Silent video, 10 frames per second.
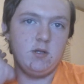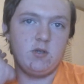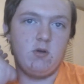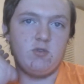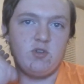
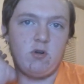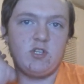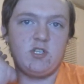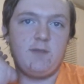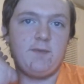told George
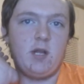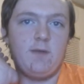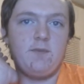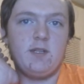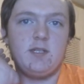
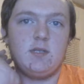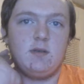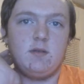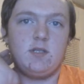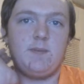Stephanopoulos,
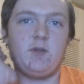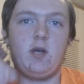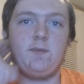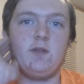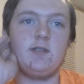
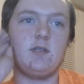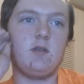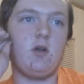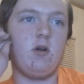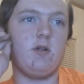
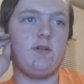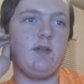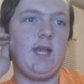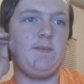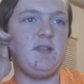Stephanopoulos on
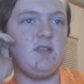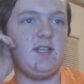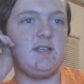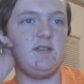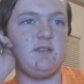A B
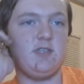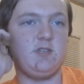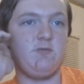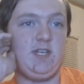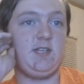C's
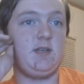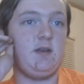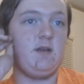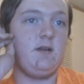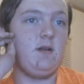This Week.
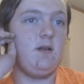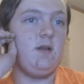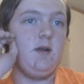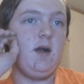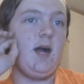
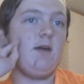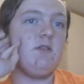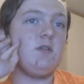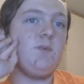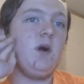I
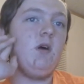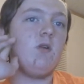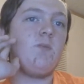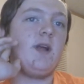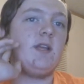was
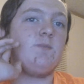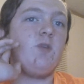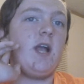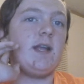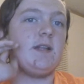appalled by his
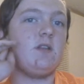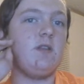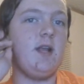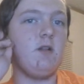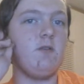bragging to
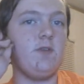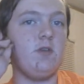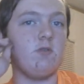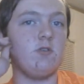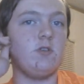the
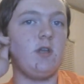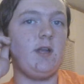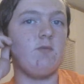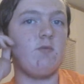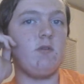interviewers
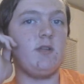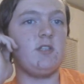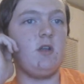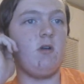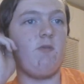and Rolling
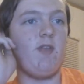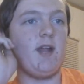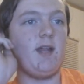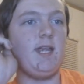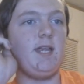Stone
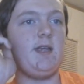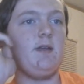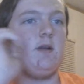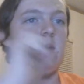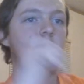that
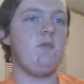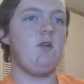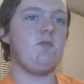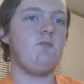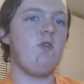he
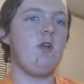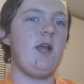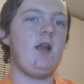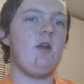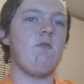moves more
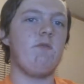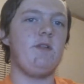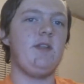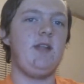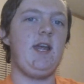
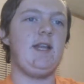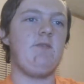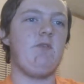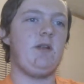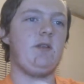heroin than
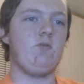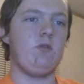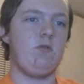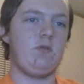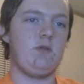anyone in the
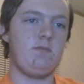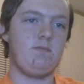world.